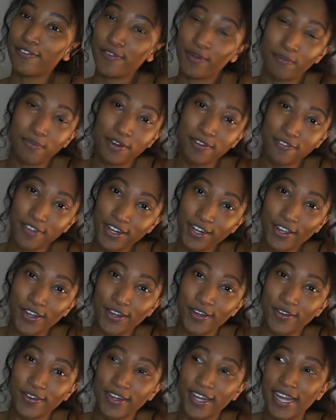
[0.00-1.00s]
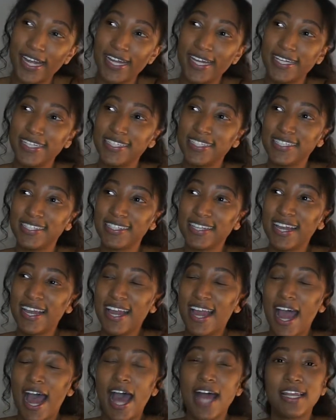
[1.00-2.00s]
filming a video, and
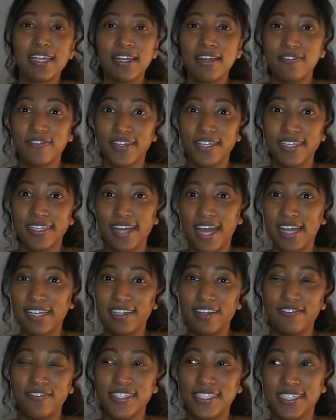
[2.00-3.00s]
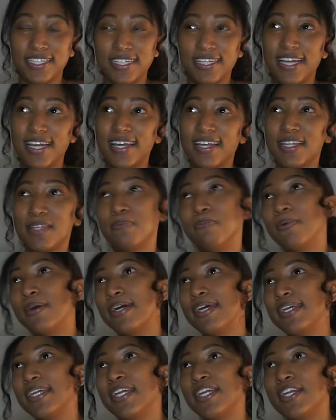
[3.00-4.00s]
I love it to death.
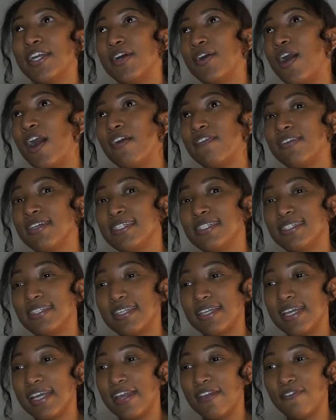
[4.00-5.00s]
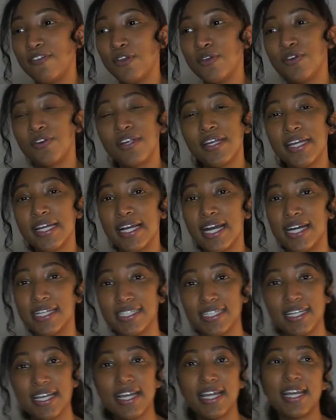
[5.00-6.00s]
But you know, obviously if you create
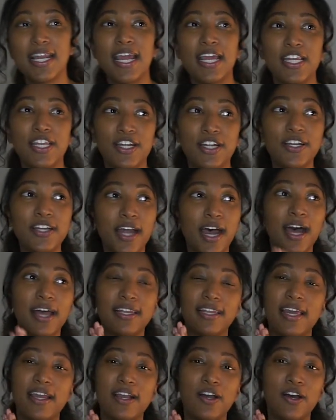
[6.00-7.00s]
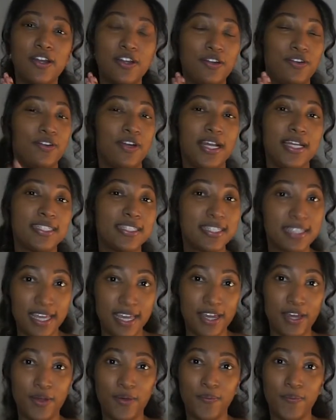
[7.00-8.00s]
content and you're not like on a grand
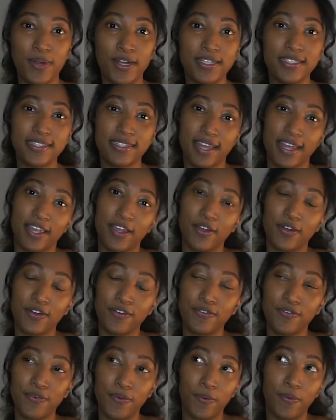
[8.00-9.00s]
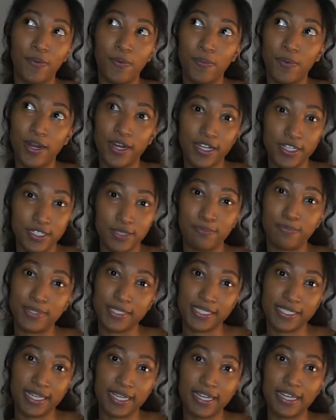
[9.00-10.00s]
scale where it's like your full
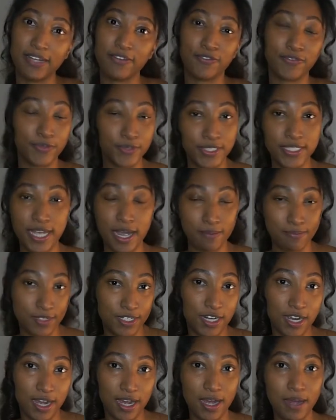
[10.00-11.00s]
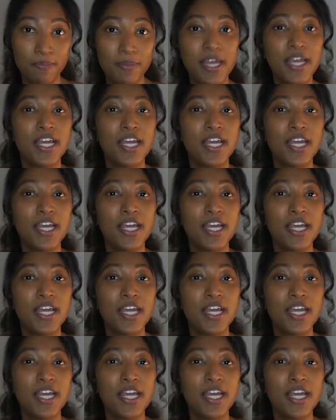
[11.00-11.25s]
100% full-time job,